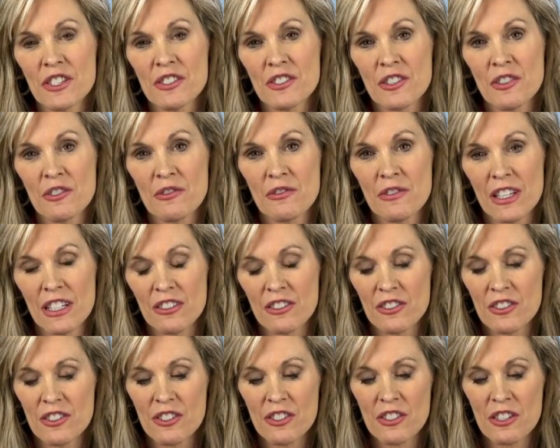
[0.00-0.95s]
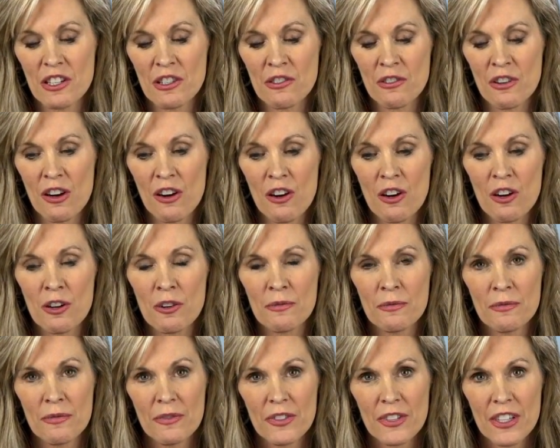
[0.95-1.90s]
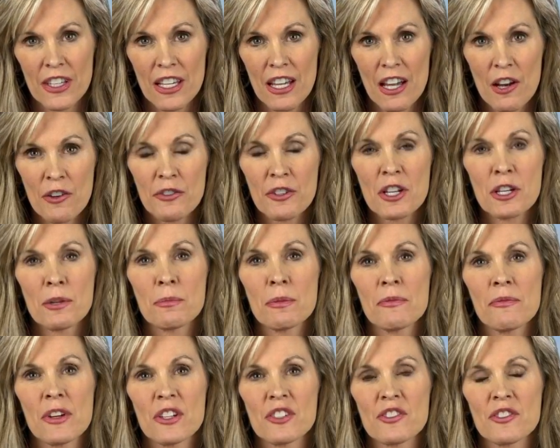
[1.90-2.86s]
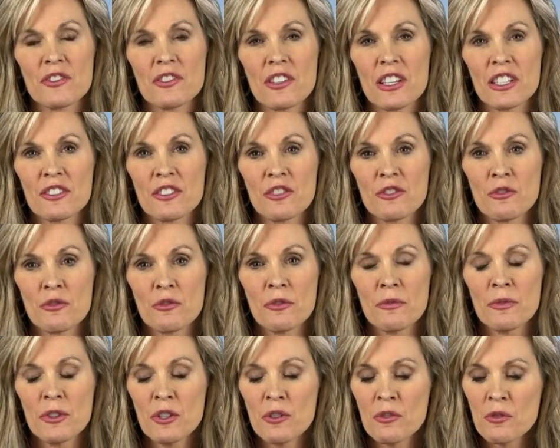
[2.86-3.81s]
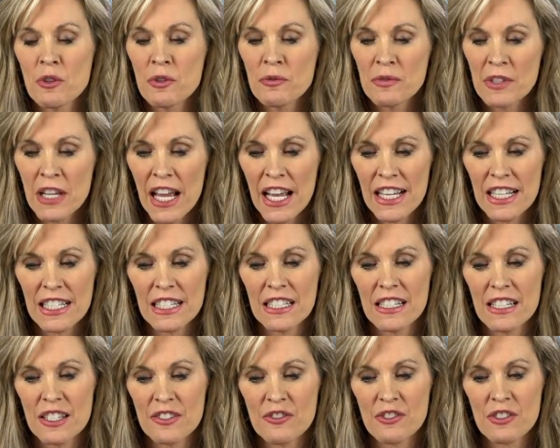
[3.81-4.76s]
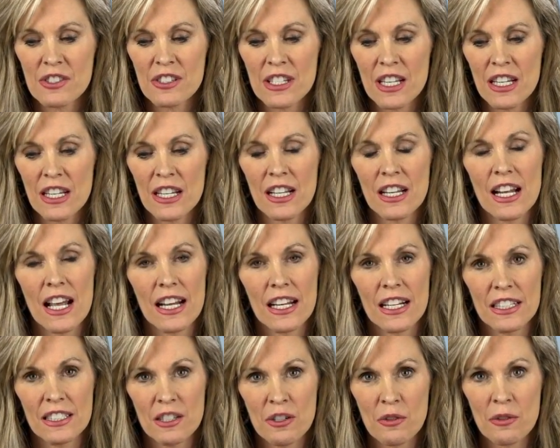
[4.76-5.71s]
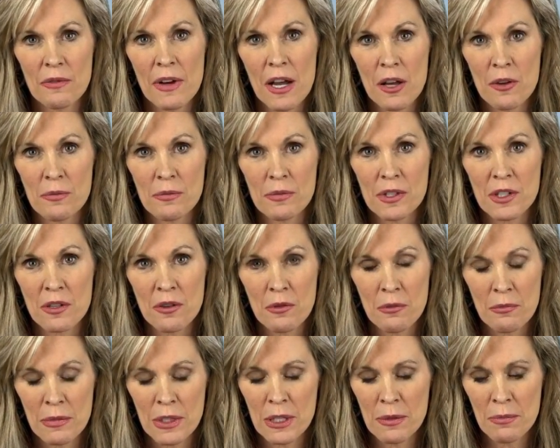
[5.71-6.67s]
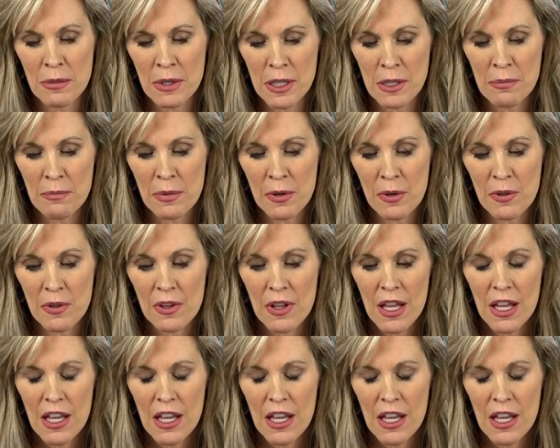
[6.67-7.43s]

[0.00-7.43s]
So thank goodness there are healthcare professionals like the two of you who've taken an interest in it, and I know have helped so many people.